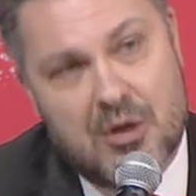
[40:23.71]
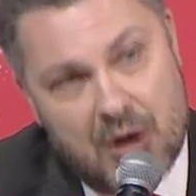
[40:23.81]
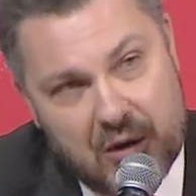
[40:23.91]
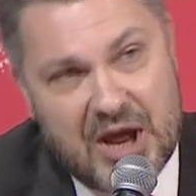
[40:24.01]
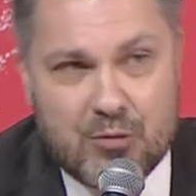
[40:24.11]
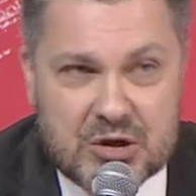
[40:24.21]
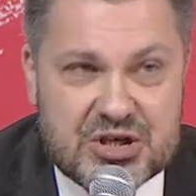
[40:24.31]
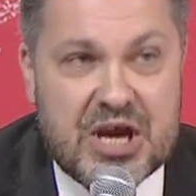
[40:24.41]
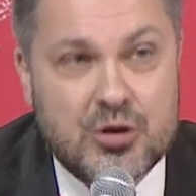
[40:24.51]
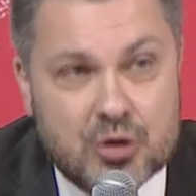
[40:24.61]
or I will
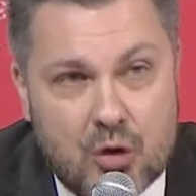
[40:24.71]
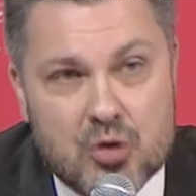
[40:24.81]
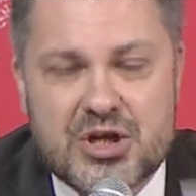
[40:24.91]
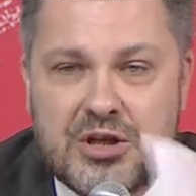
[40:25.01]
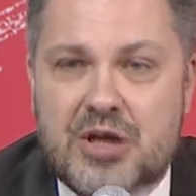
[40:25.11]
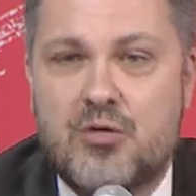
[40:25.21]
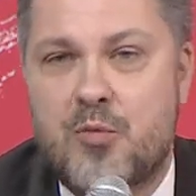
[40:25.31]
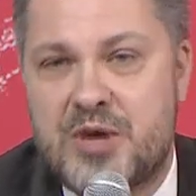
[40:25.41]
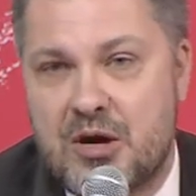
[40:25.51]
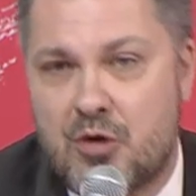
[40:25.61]
say those in the
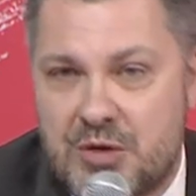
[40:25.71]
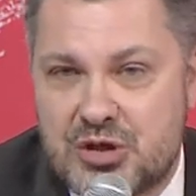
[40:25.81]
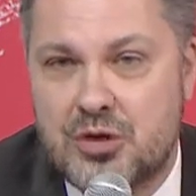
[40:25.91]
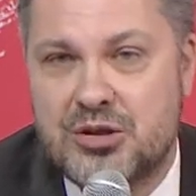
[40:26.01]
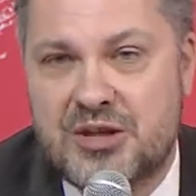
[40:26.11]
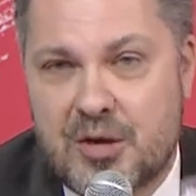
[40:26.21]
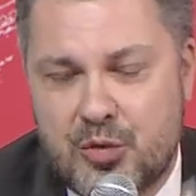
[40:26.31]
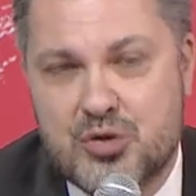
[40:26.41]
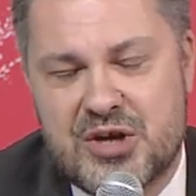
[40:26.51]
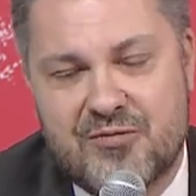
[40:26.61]
European Commission that are
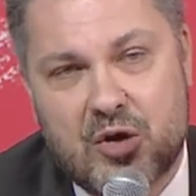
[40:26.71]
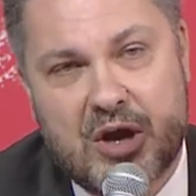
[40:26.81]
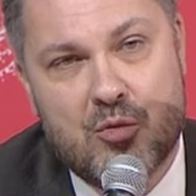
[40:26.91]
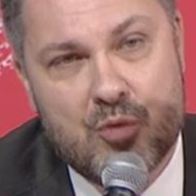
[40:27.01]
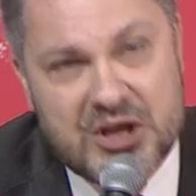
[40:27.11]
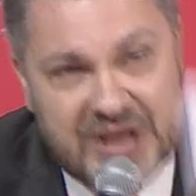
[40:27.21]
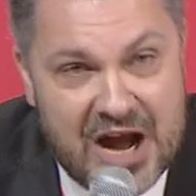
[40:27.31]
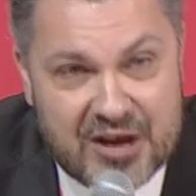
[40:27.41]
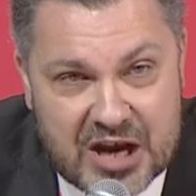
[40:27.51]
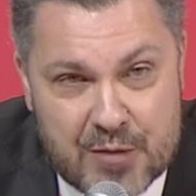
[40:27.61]
pushing for a
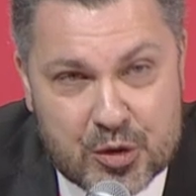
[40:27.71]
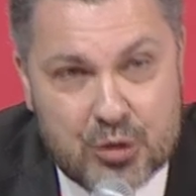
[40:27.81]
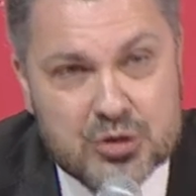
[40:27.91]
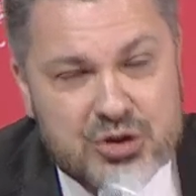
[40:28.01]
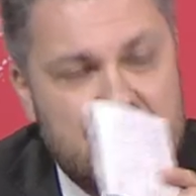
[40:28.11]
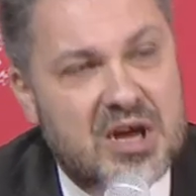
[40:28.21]
communitarian approach,